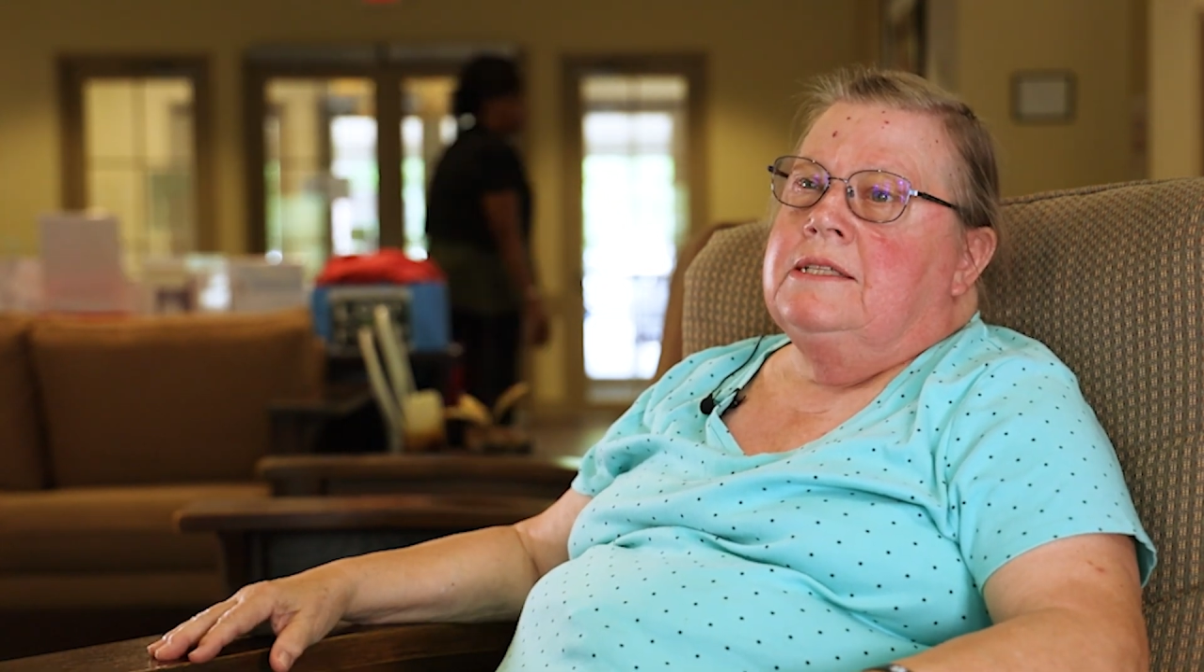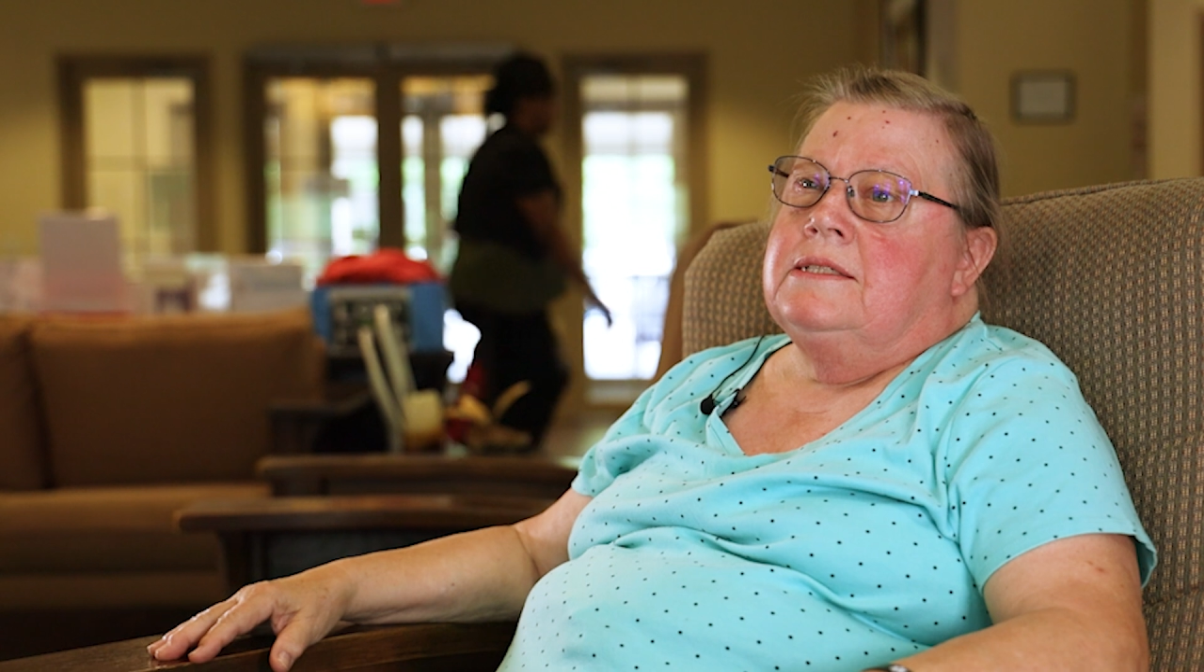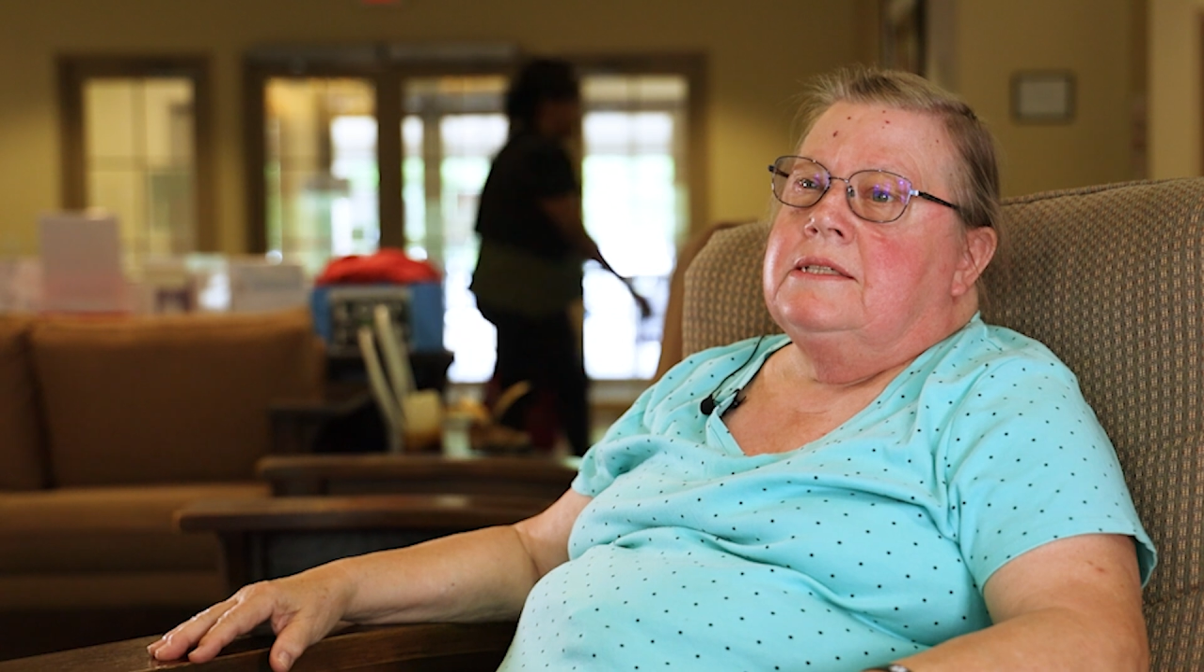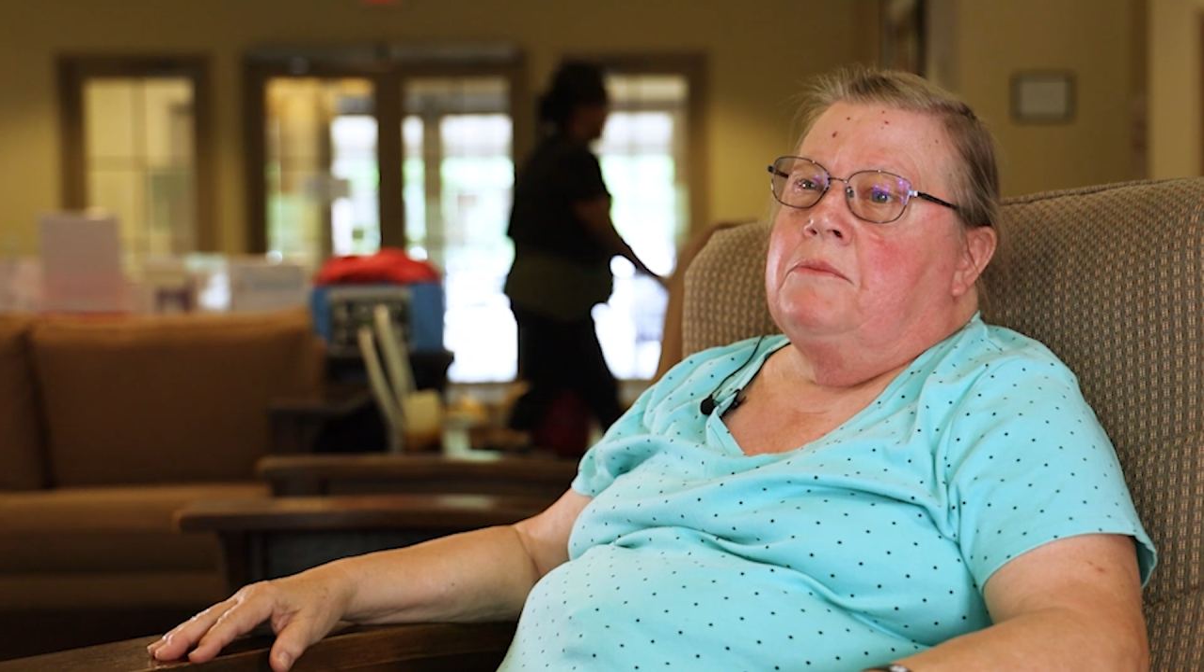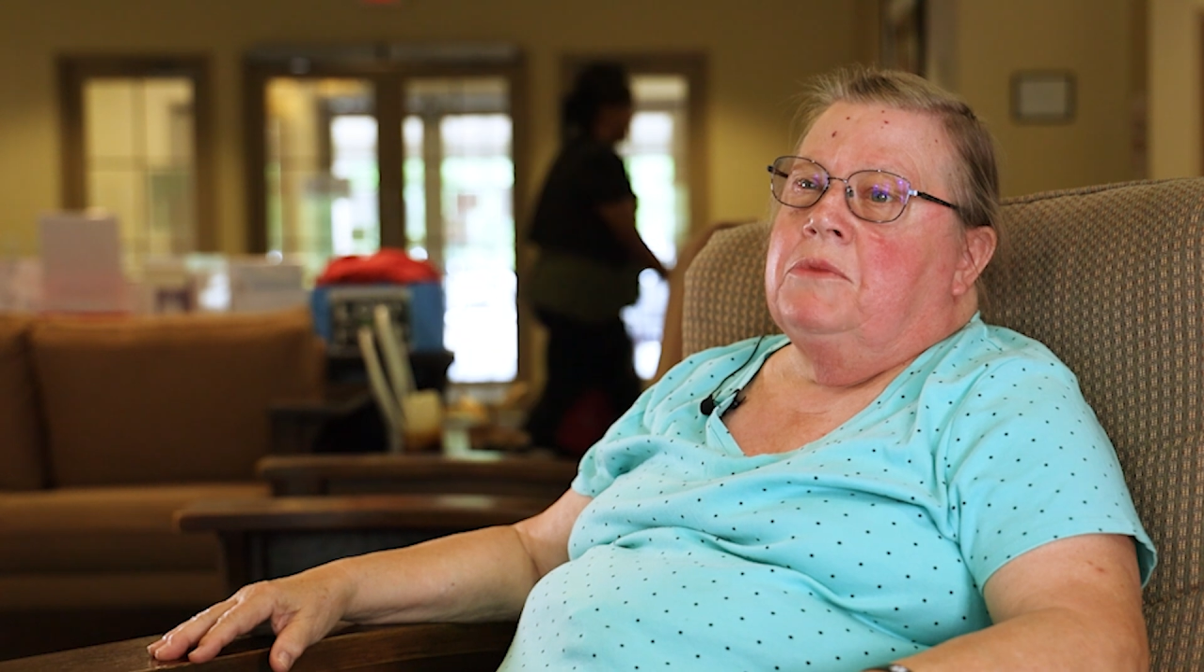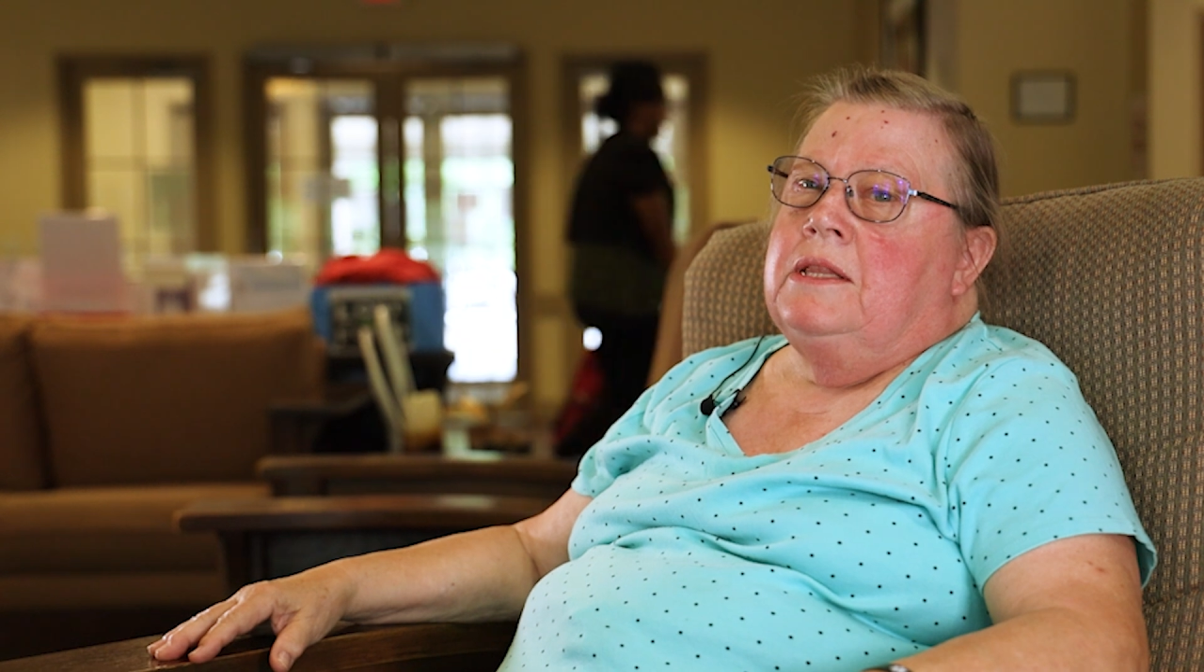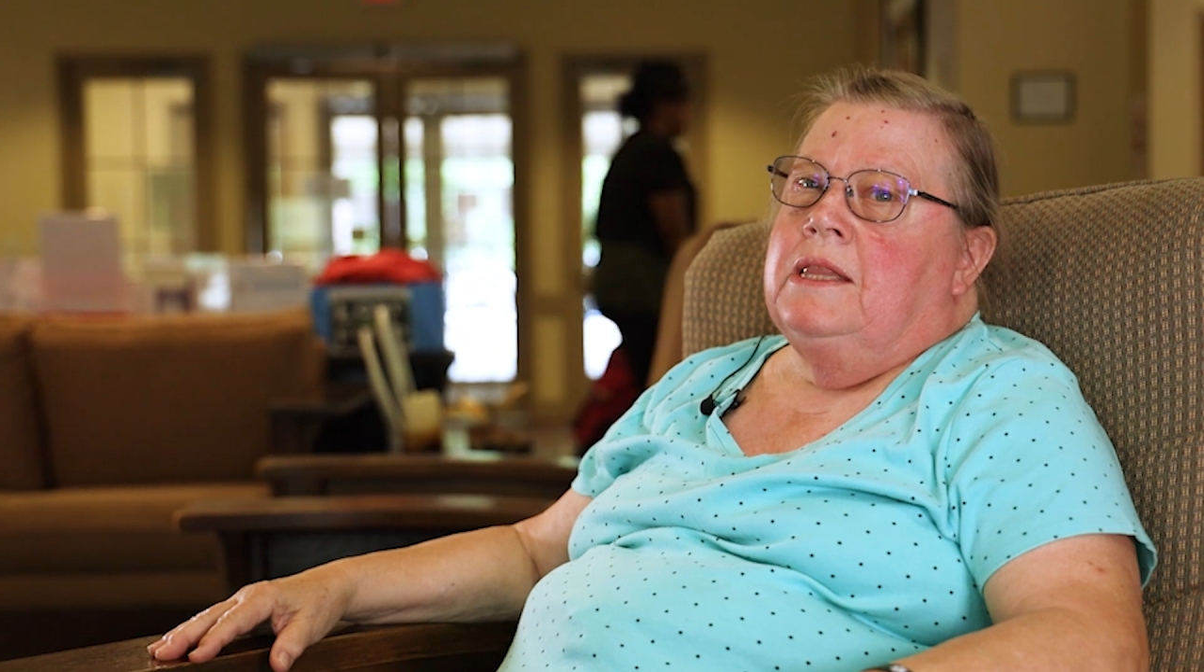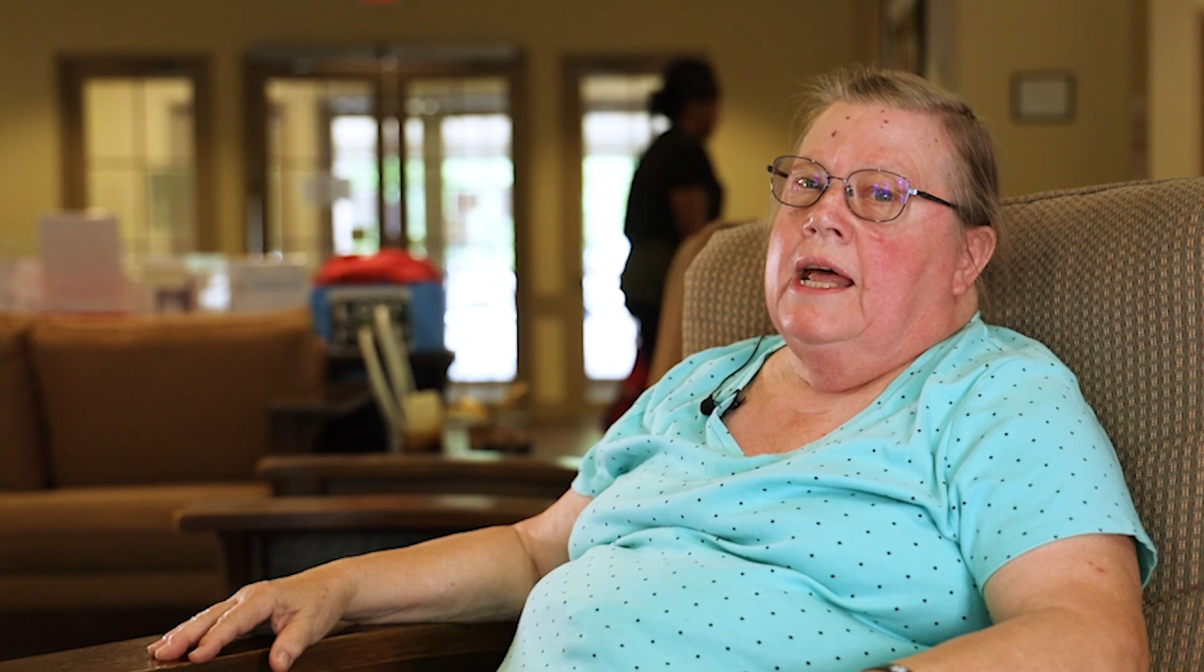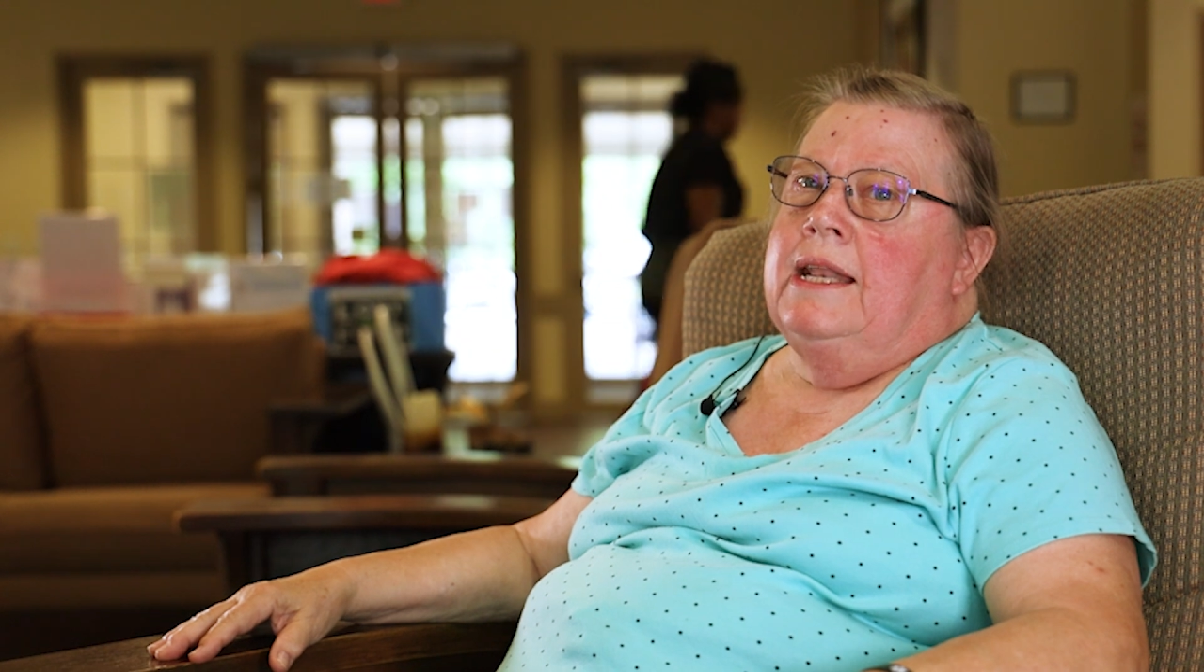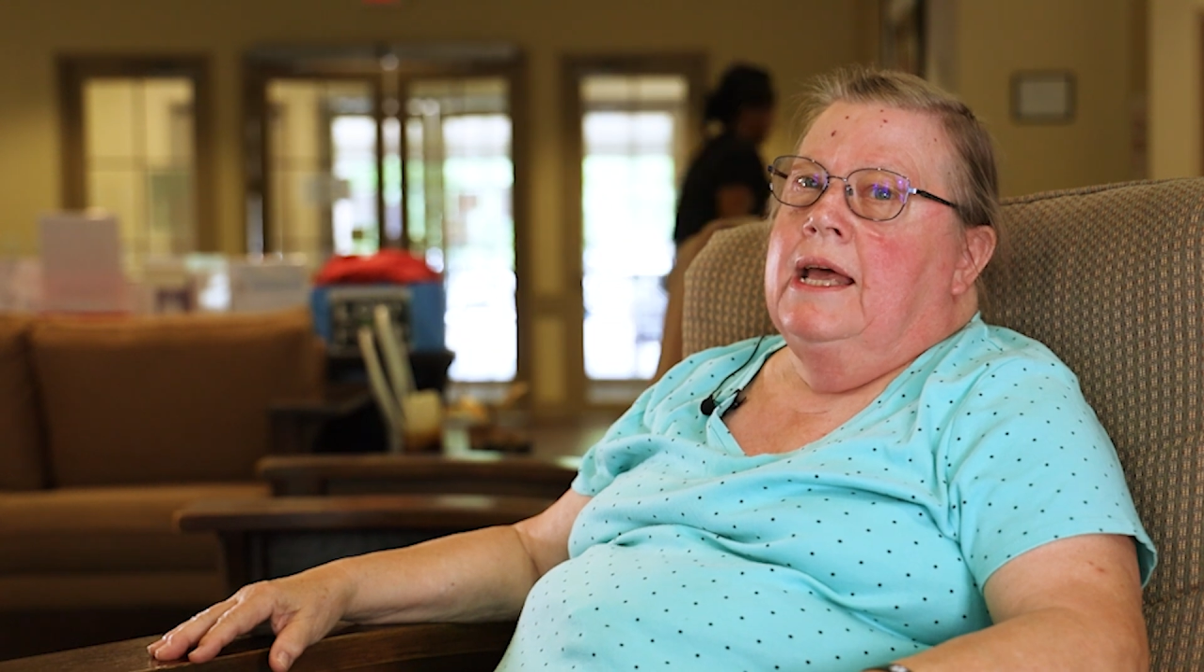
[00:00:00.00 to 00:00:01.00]
something
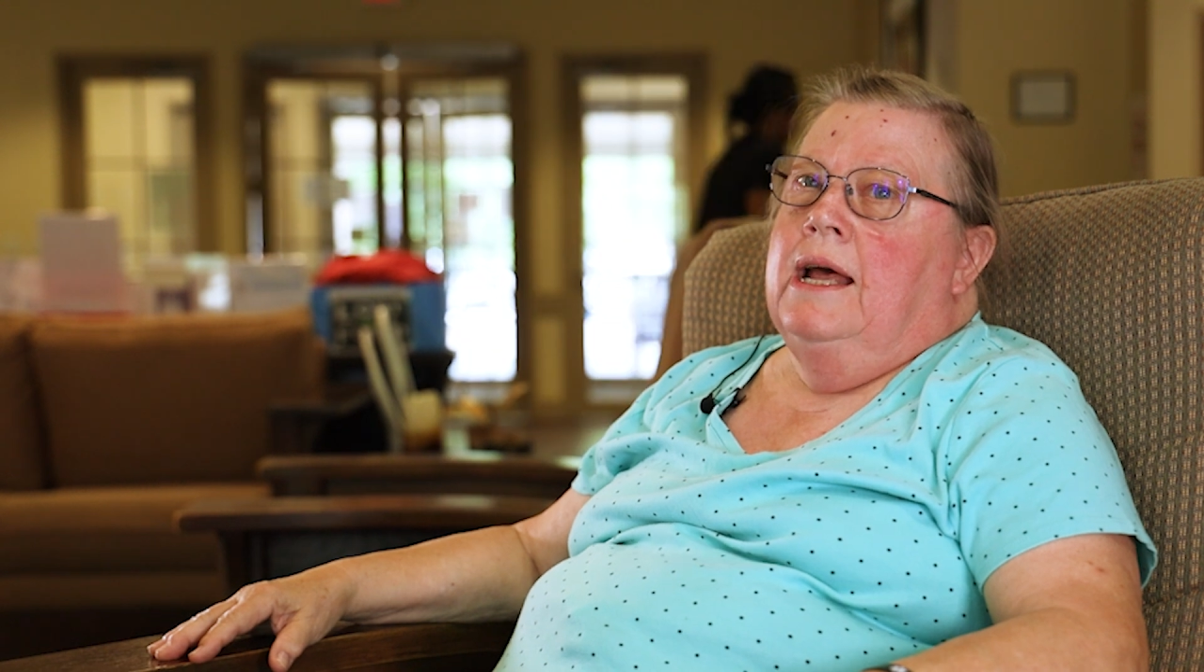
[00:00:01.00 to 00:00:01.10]
that